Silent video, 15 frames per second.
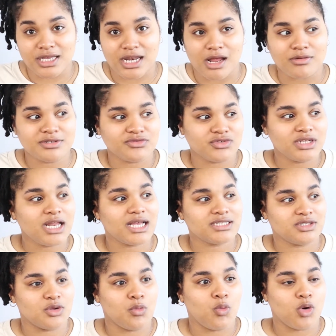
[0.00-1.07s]
And I was
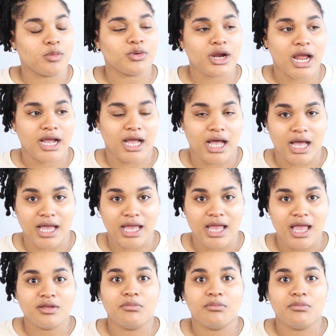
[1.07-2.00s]
realizing the warmer I got,